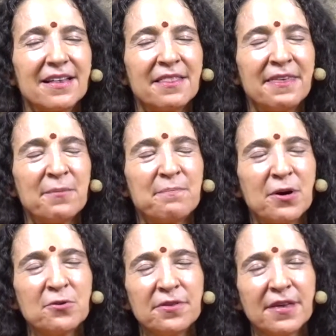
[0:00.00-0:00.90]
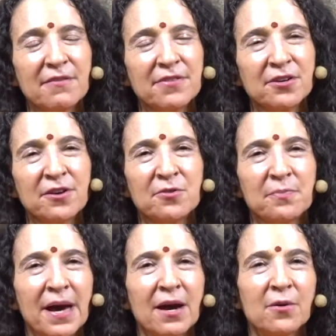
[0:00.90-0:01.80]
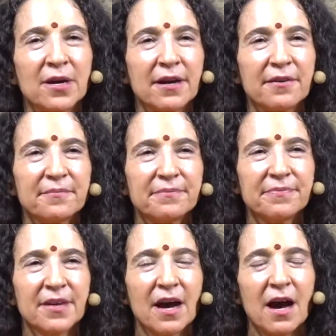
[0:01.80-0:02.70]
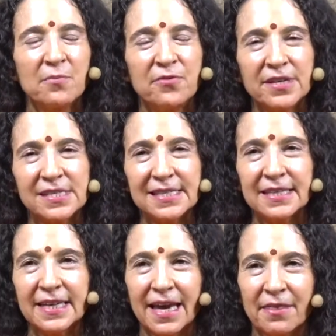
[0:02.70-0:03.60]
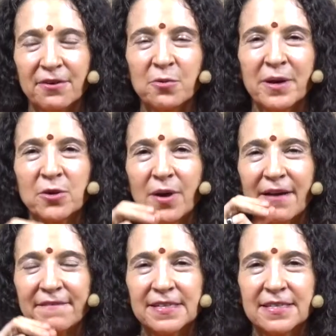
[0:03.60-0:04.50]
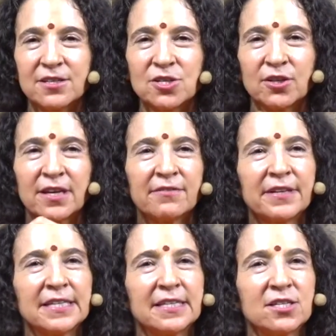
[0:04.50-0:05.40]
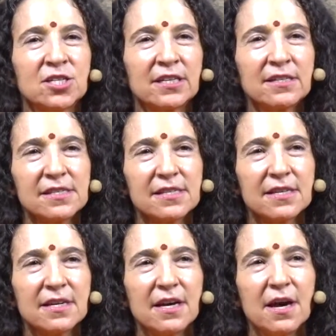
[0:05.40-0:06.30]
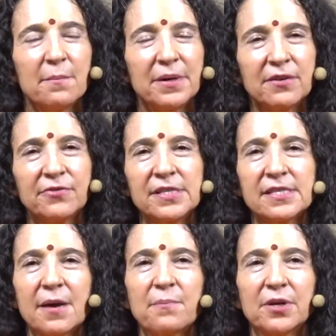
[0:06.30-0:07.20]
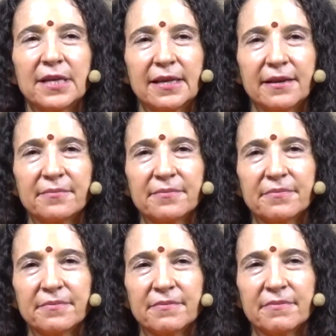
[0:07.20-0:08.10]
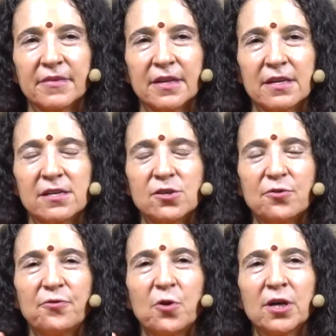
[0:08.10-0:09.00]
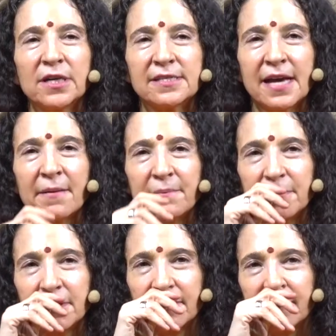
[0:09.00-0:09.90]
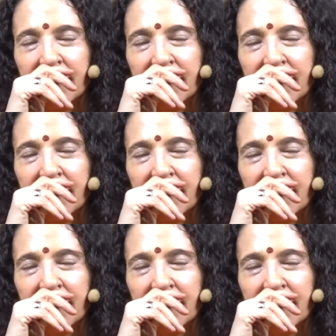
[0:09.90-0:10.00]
they both have their own power. Obviously together when you have a teacher giving teachings, but even separately. So for example,